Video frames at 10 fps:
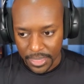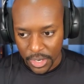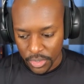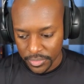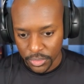
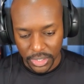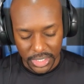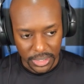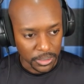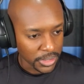I don't even know what the
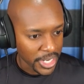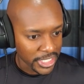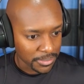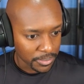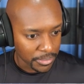leek looks
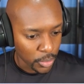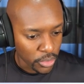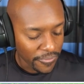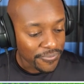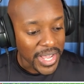like, but
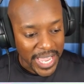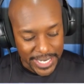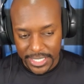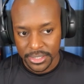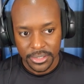we'll
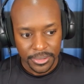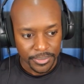find it.